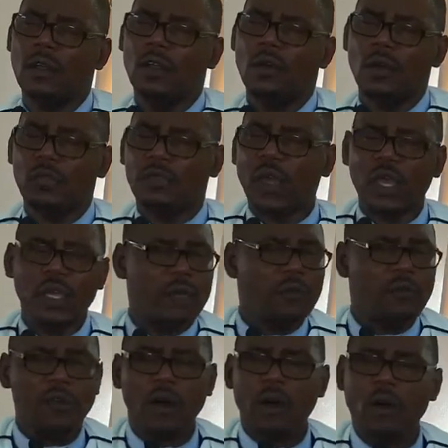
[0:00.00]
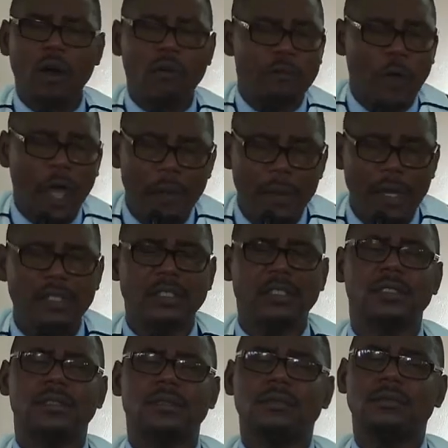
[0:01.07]
We thank you for our farmers,
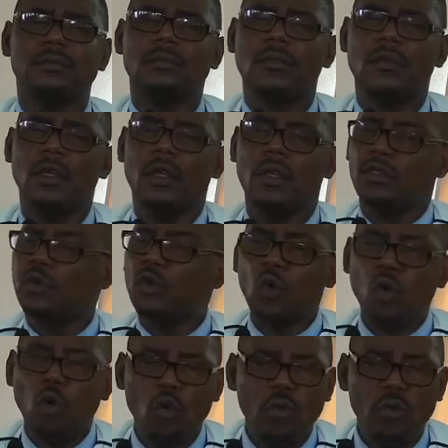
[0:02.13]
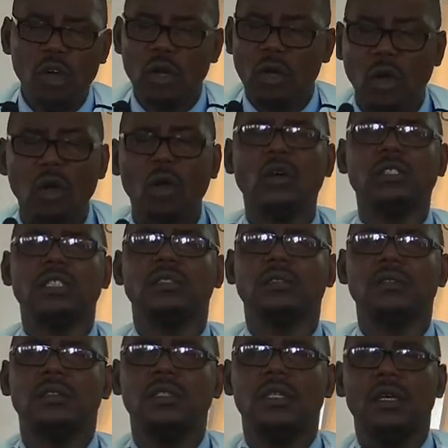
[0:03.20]
through whom, O God,
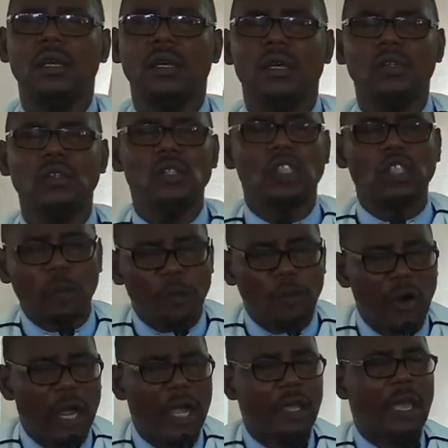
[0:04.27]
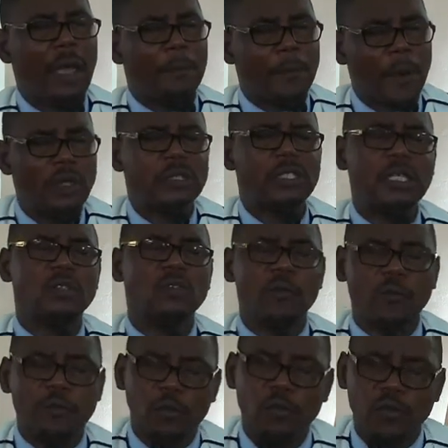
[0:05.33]
you supply abundant of
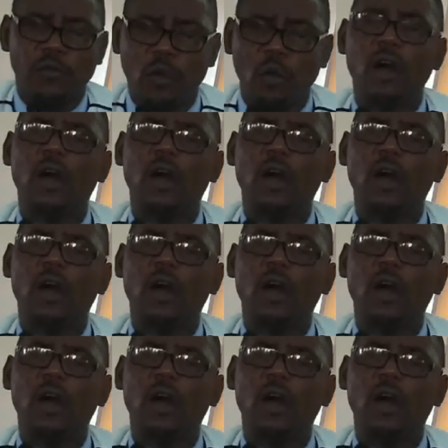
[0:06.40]
food for